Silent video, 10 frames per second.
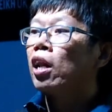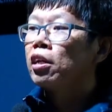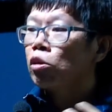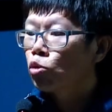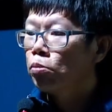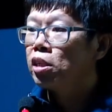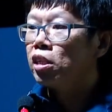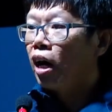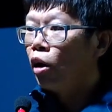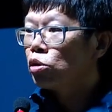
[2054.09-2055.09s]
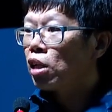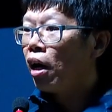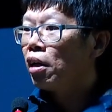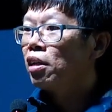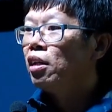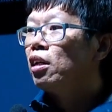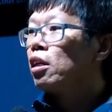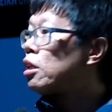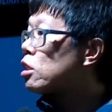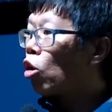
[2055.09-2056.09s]
like the woman in the Aozai.
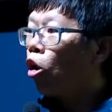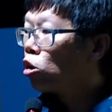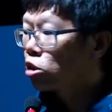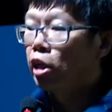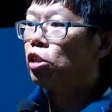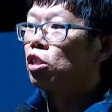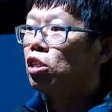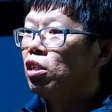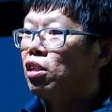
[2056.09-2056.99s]
That's all staged.